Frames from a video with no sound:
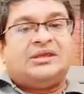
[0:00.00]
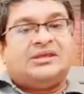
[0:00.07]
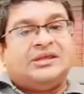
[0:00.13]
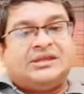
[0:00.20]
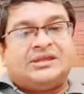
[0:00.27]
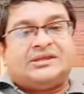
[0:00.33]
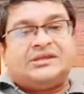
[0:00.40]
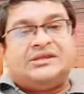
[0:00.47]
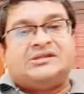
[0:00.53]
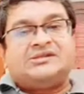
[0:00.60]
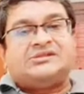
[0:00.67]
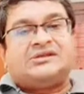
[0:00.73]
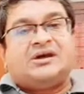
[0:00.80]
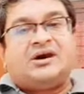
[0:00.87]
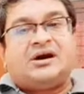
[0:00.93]
Yet
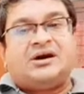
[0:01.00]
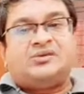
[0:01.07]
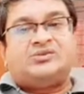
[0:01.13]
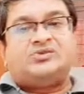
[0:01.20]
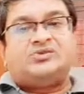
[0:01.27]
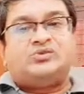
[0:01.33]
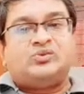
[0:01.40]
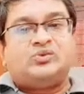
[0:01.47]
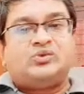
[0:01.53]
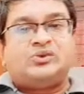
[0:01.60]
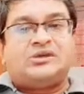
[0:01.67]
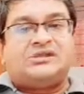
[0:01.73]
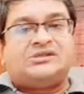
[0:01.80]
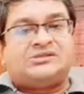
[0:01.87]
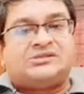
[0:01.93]
it's hard to know
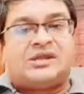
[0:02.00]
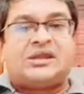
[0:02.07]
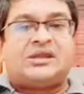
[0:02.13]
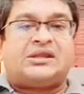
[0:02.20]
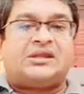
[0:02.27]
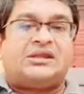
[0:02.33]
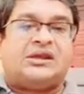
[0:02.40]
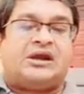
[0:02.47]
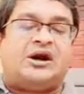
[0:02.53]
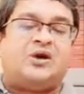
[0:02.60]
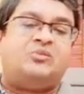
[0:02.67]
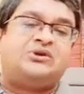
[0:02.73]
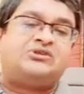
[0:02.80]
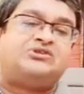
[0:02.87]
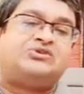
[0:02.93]
exactly
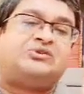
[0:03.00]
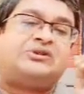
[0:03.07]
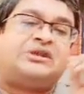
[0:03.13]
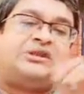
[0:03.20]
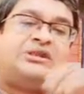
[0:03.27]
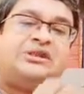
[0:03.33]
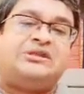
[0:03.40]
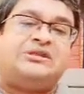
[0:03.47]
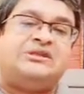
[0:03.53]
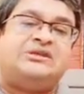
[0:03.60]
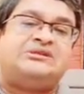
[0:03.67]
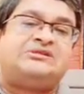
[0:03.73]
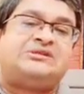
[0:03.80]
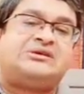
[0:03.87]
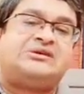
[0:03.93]
how much to credit
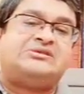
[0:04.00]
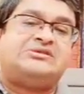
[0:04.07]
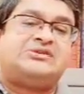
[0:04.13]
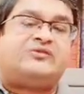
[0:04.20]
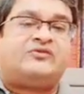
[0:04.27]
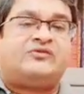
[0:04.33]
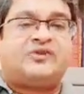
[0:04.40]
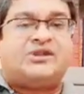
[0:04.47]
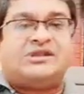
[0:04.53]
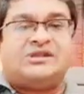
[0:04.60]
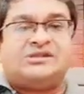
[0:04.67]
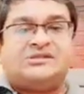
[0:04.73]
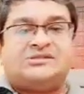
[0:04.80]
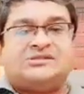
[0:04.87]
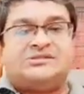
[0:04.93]
these turns of
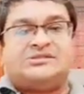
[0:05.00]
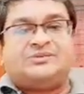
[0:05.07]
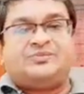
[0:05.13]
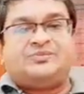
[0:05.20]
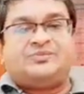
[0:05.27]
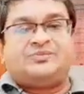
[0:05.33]
phrase.